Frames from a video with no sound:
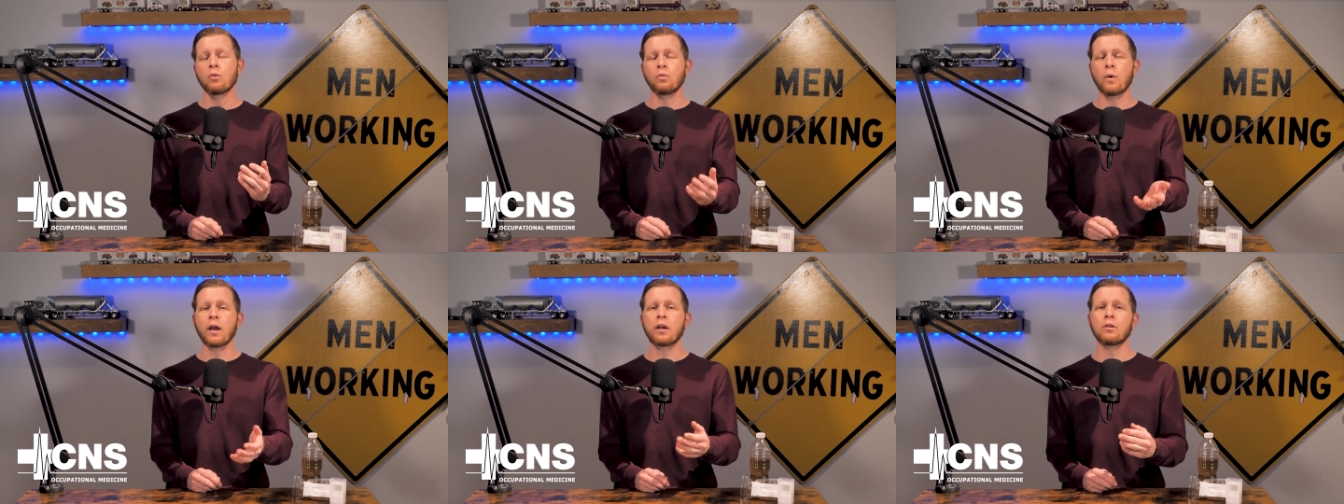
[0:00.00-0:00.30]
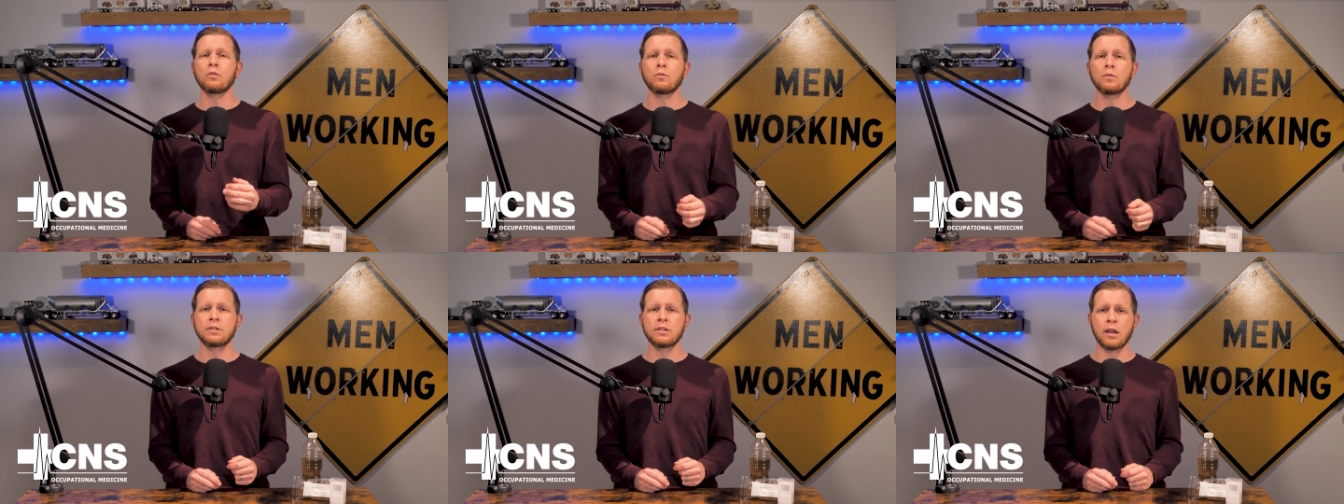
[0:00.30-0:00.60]

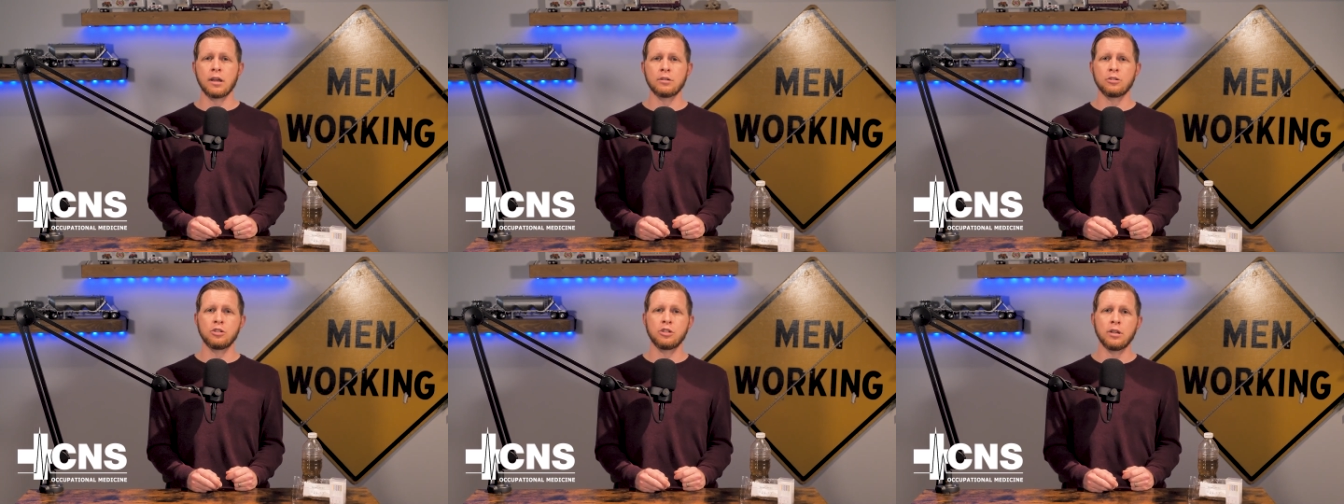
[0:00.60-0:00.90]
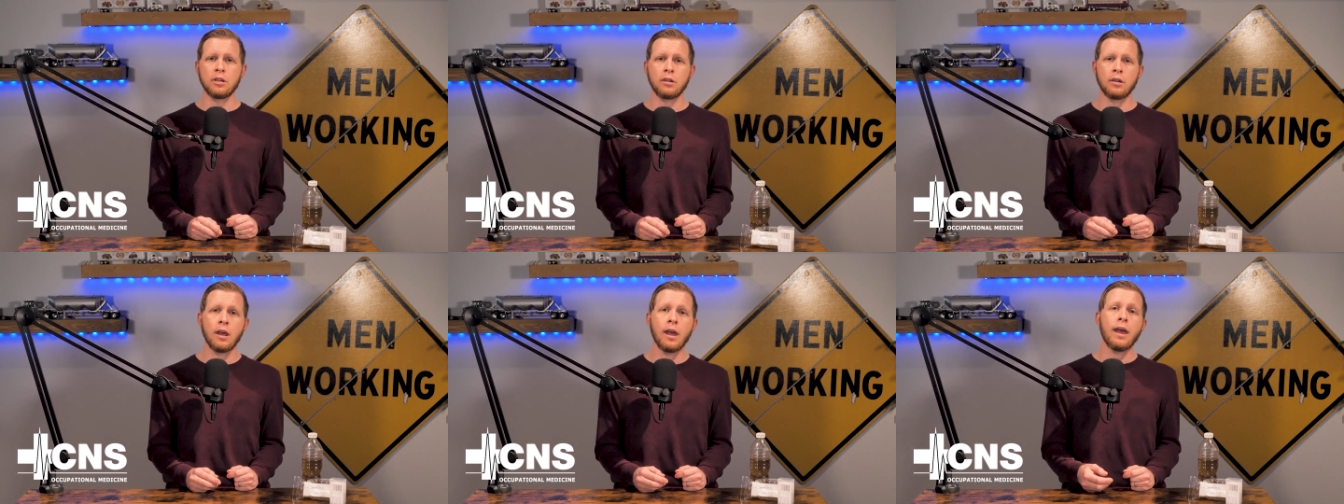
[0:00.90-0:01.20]
record
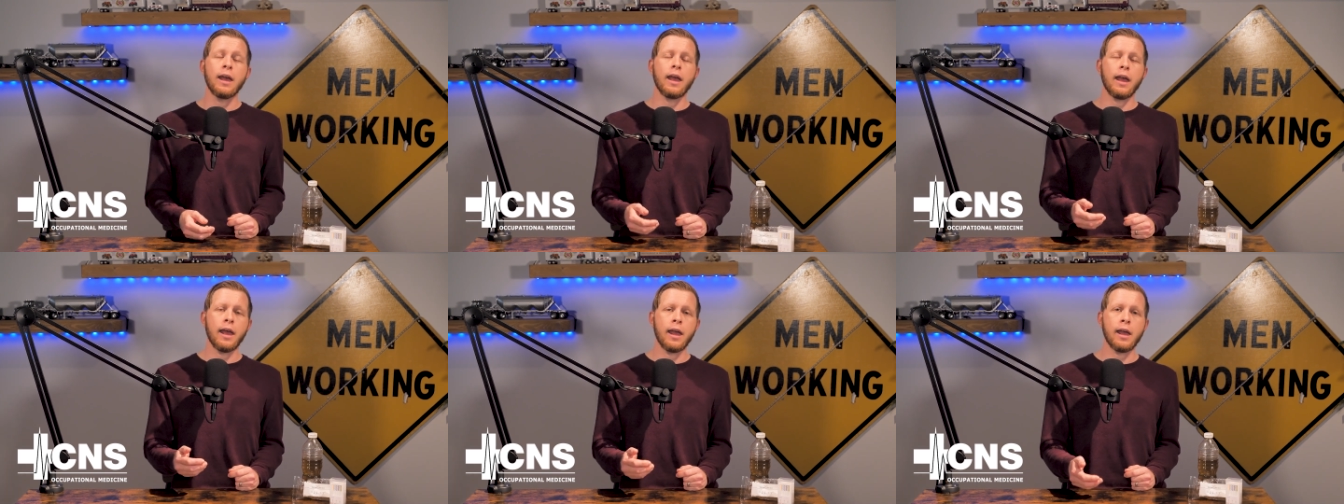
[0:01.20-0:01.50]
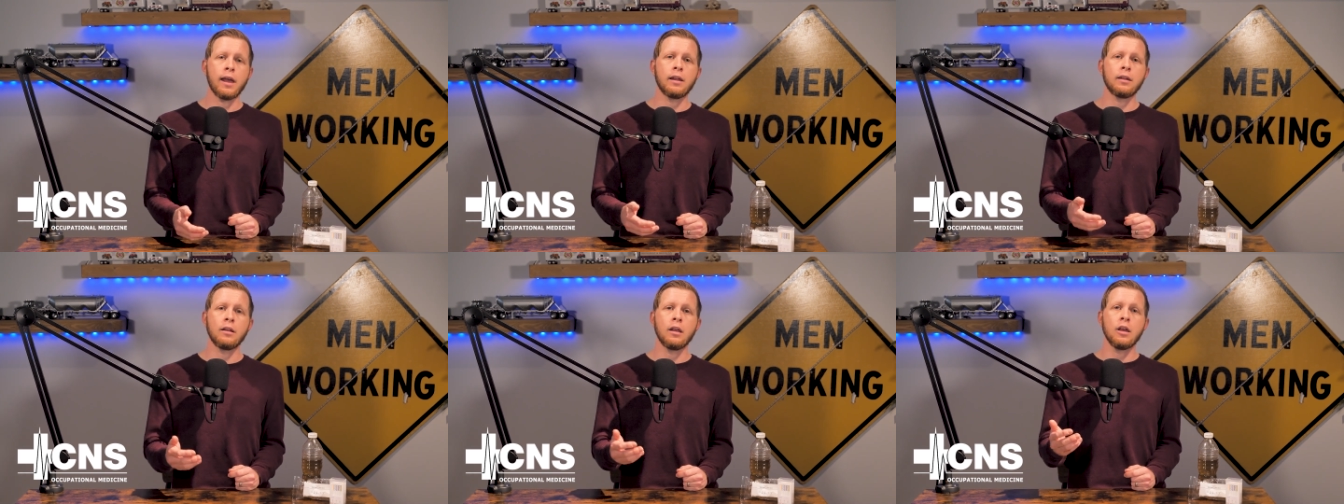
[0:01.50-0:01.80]
retention,
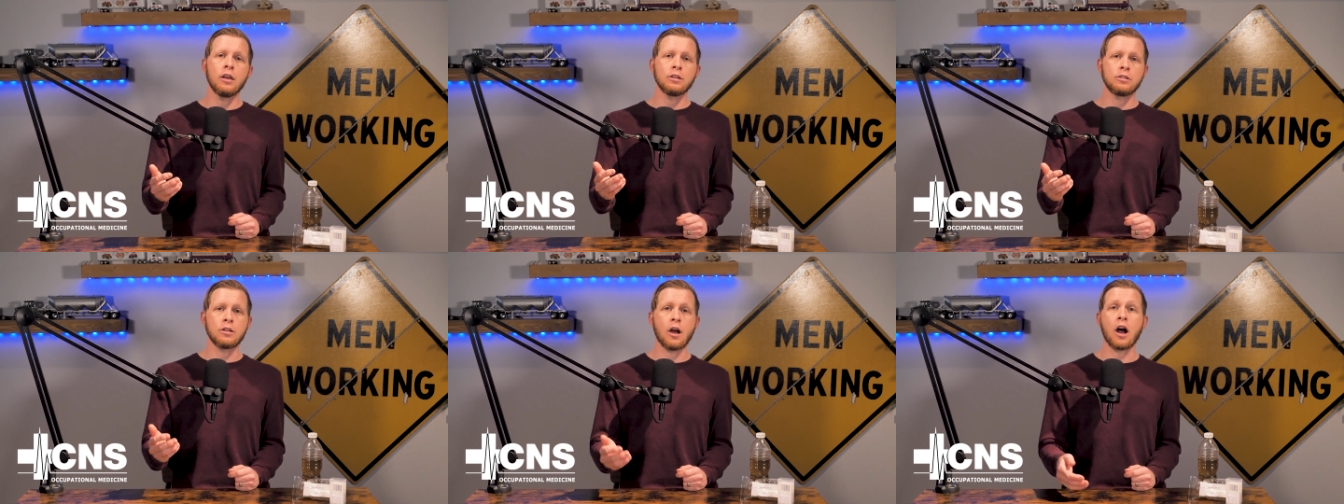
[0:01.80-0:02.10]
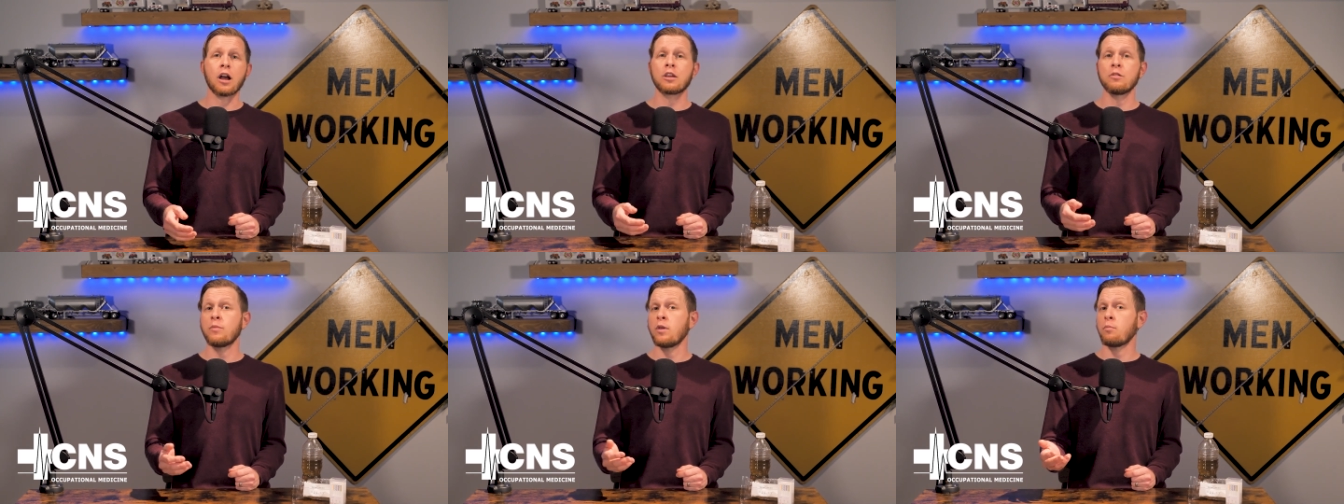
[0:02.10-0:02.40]
and
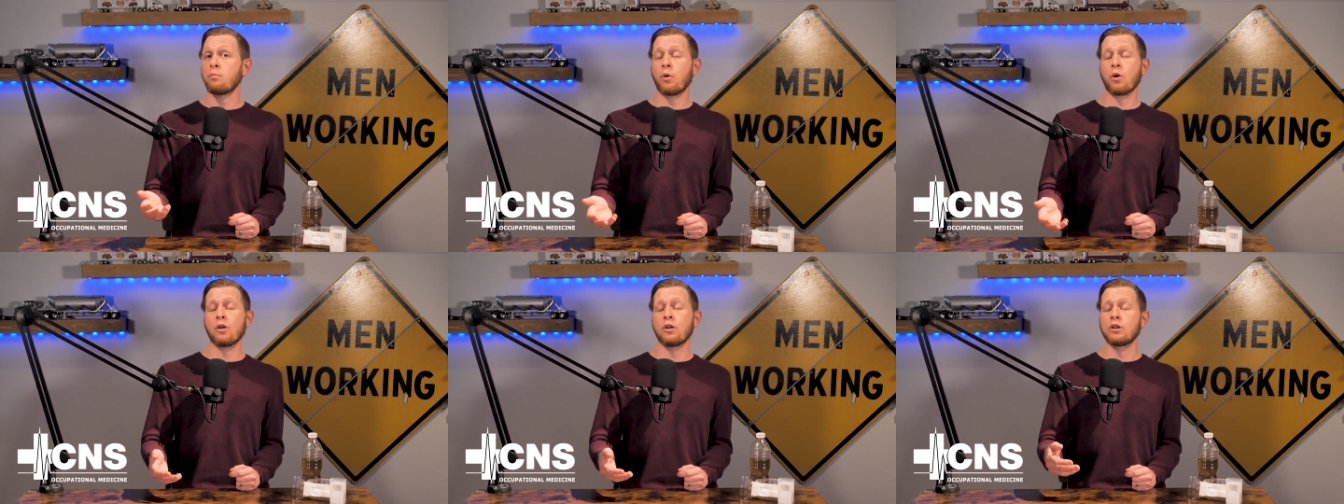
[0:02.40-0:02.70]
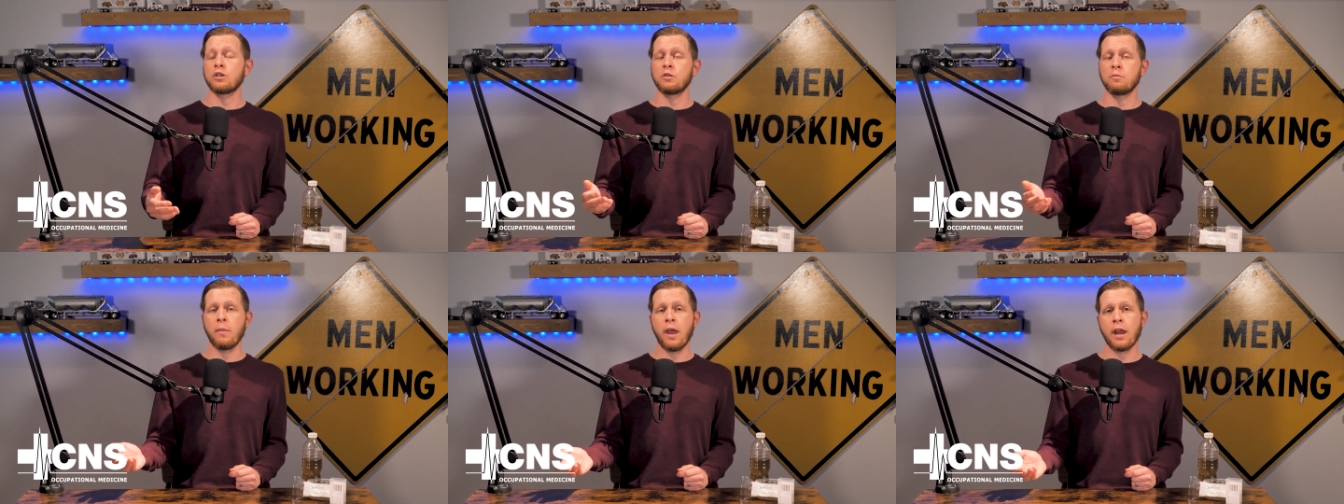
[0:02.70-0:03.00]
document
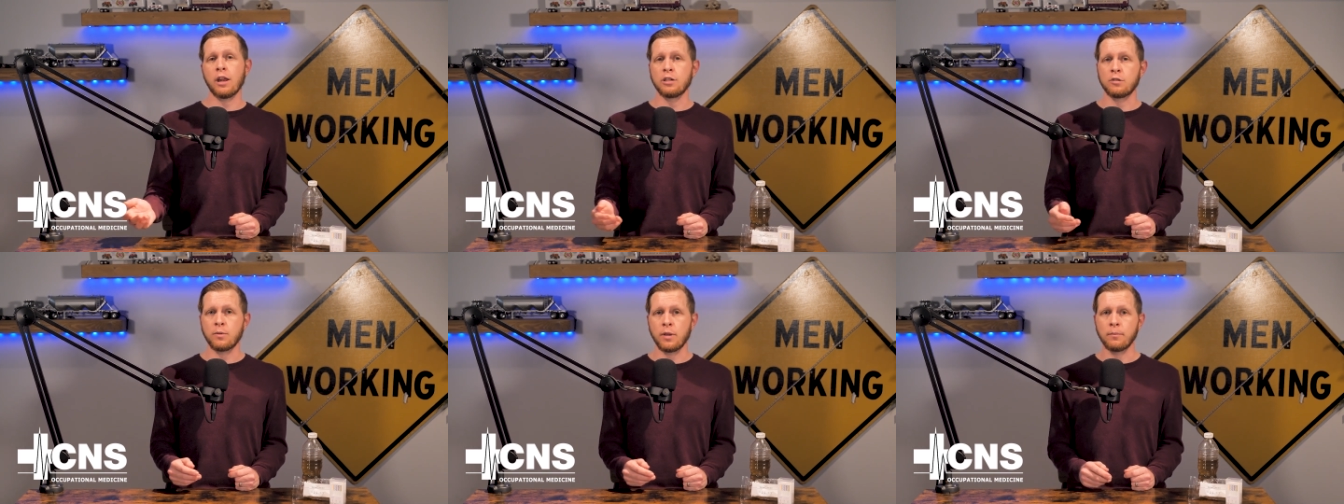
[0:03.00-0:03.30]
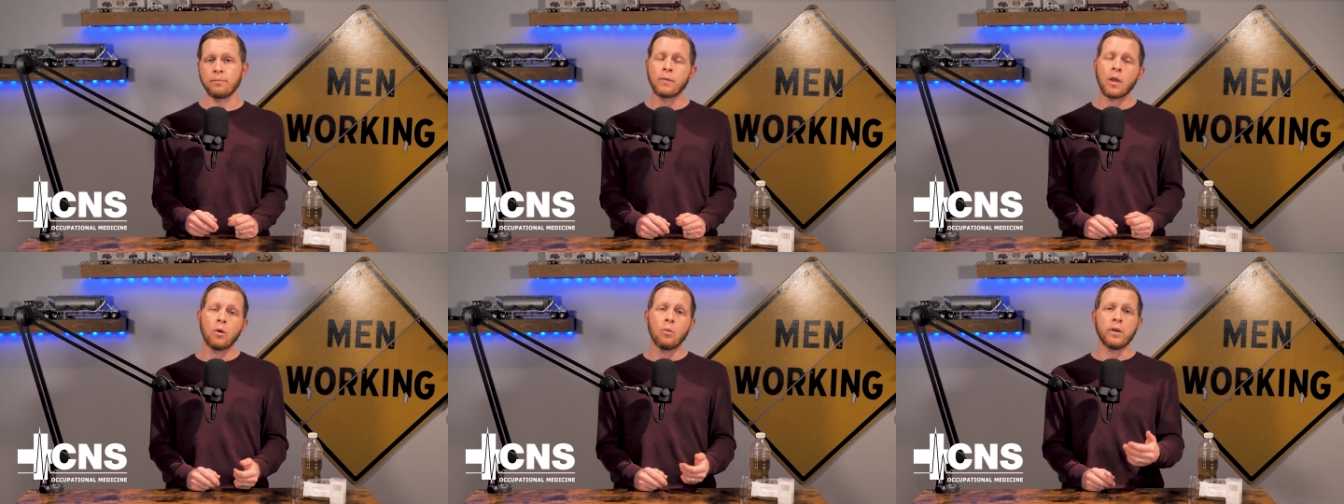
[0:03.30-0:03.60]
purge
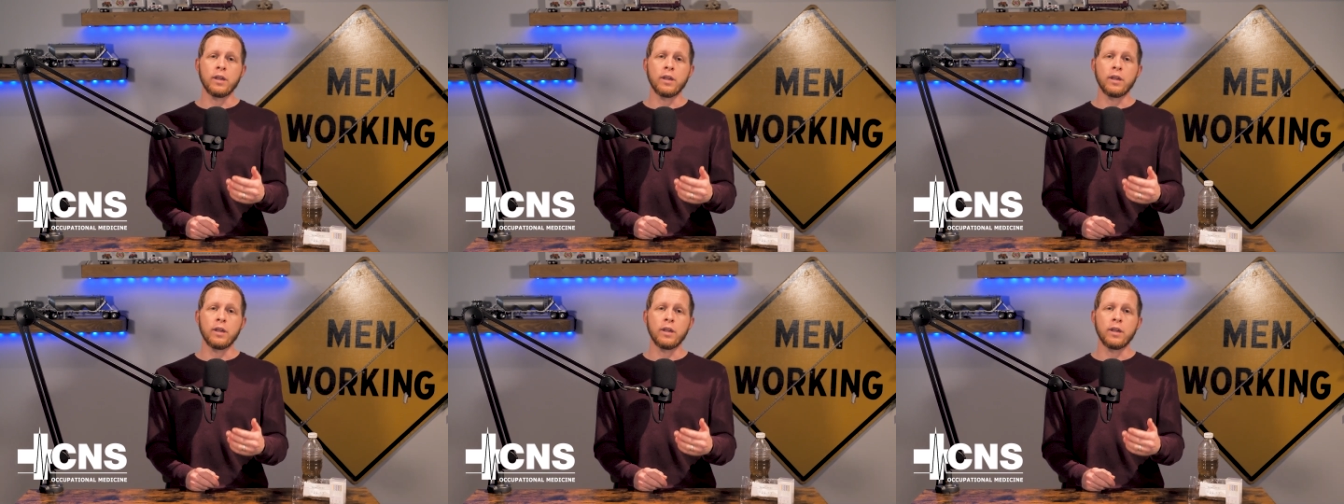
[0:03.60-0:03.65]
management.